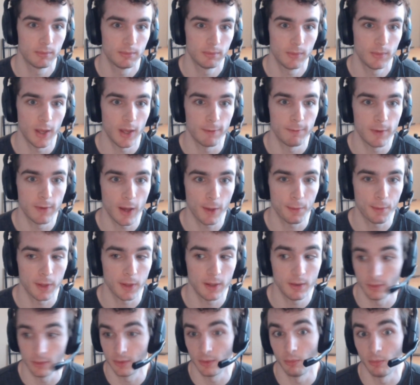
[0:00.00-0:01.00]
If
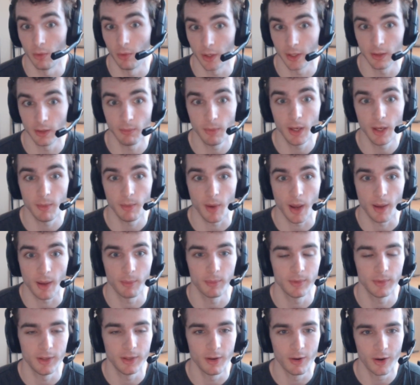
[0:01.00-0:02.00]
nothing, look at the minimap.
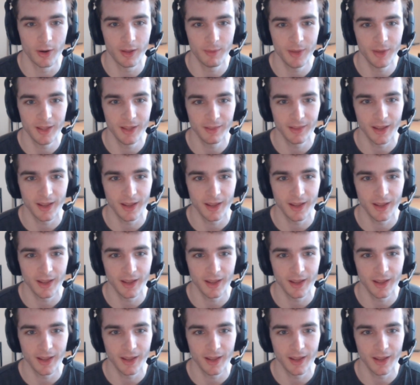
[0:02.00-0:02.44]
You know what I mean?